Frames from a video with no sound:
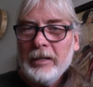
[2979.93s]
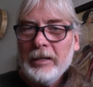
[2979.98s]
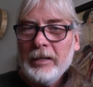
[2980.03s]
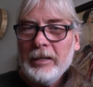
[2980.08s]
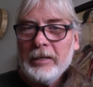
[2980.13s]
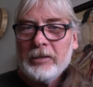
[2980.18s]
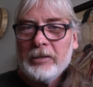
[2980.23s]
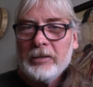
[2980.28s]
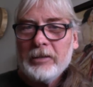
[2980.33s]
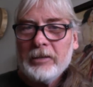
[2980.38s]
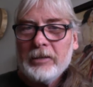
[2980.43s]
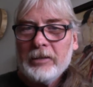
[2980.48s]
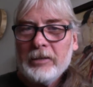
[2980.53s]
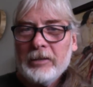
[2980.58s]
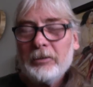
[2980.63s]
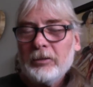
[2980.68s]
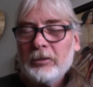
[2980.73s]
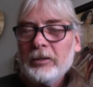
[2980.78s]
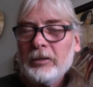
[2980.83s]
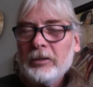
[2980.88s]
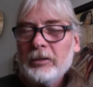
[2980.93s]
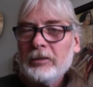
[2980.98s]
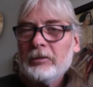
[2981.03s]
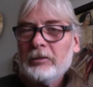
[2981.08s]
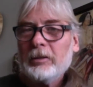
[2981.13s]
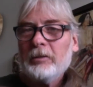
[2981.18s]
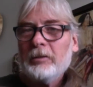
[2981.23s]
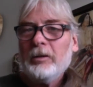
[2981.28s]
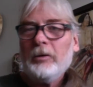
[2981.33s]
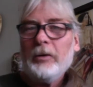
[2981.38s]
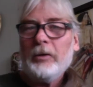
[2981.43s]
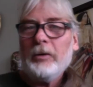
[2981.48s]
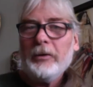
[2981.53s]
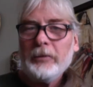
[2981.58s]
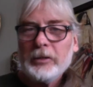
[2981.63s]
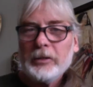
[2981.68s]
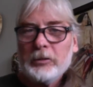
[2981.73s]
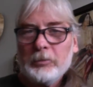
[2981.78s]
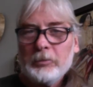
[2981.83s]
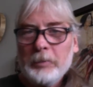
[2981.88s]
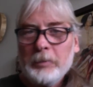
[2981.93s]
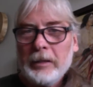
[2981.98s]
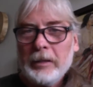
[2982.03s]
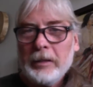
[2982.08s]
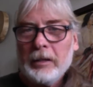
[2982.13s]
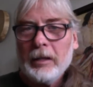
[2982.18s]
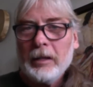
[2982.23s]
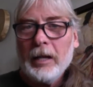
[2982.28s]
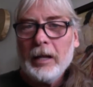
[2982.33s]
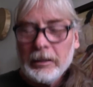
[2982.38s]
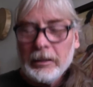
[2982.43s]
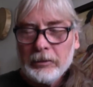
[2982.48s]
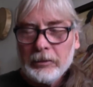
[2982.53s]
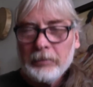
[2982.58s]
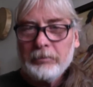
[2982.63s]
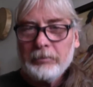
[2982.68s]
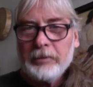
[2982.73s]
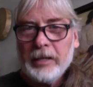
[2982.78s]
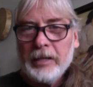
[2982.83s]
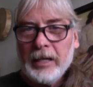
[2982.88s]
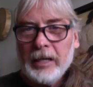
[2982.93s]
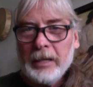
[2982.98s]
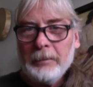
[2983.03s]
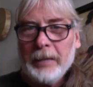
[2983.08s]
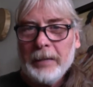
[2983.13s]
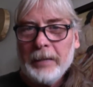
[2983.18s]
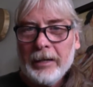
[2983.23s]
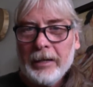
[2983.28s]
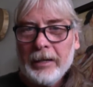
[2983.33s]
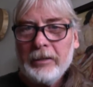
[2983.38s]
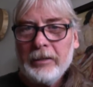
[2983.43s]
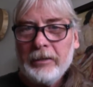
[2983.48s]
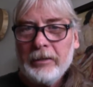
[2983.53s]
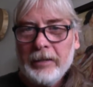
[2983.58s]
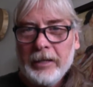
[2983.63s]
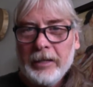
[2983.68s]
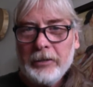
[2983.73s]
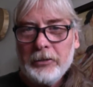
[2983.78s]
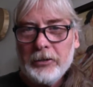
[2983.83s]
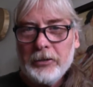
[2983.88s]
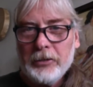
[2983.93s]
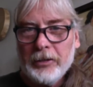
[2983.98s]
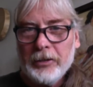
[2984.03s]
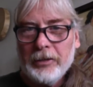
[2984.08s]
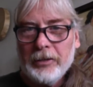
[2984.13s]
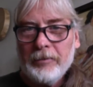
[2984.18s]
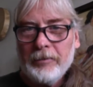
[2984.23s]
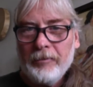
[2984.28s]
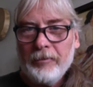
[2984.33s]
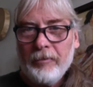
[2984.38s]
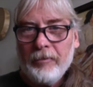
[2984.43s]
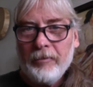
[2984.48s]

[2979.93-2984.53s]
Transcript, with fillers: I recognized in my stories like, oh, I would spend lots of time out in nature,